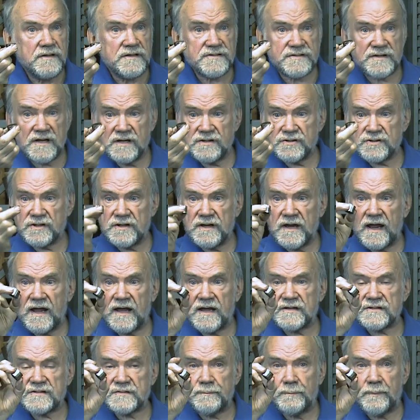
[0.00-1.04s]
This engine
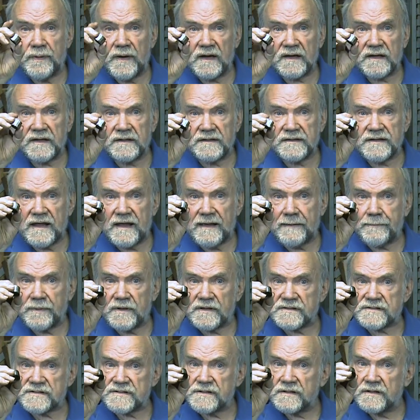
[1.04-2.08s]
has bucket
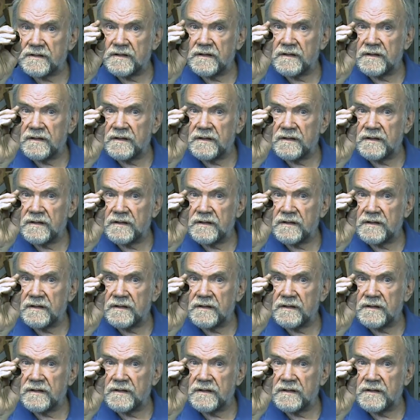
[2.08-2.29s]
tappets.